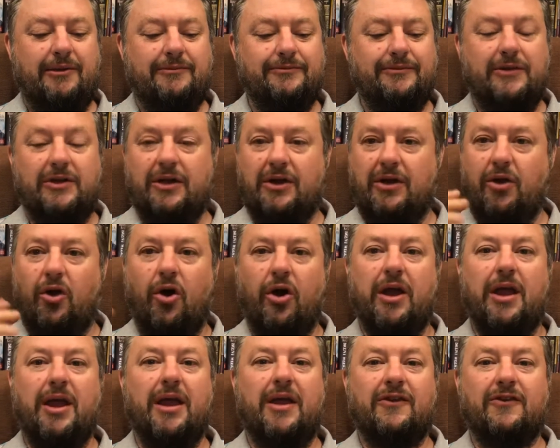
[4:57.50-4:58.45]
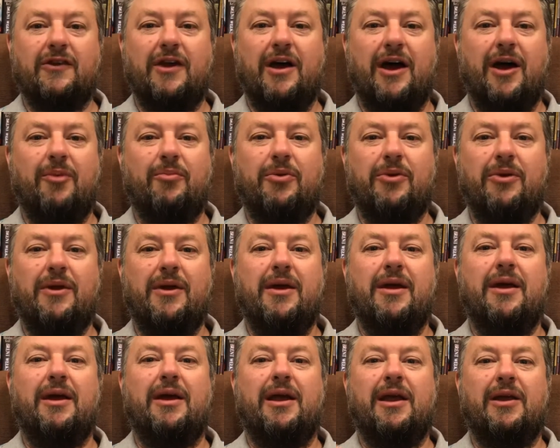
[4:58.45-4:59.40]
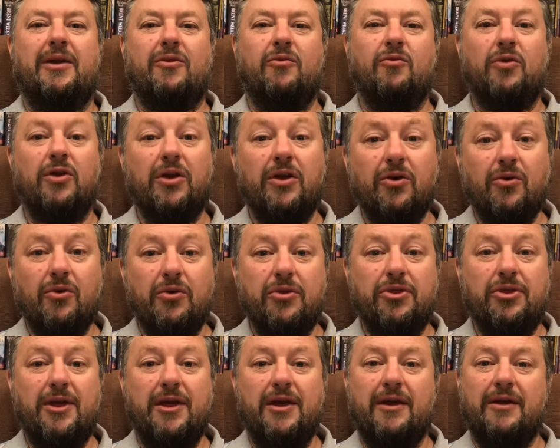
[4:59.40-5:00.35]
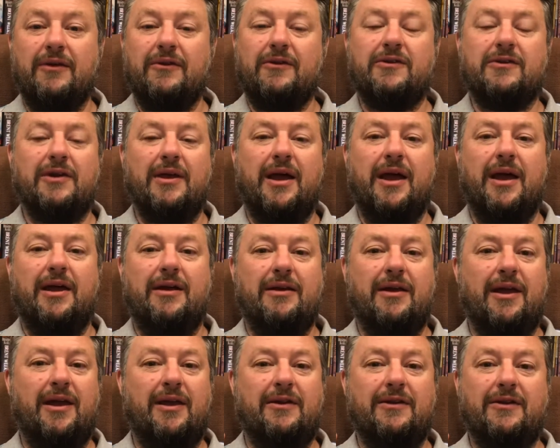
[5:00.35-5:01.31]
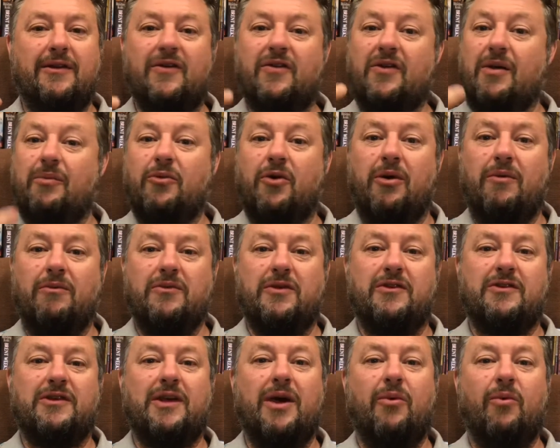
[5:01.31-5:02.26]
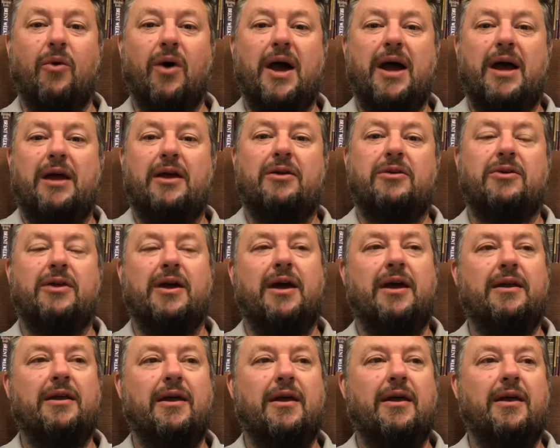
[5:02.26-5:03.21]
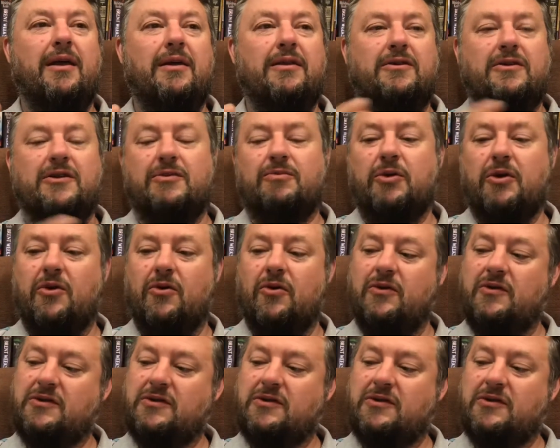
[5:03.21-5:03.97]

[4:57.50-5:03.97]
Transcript: You're locking us up in really good things. And sometimes it's that way, that just because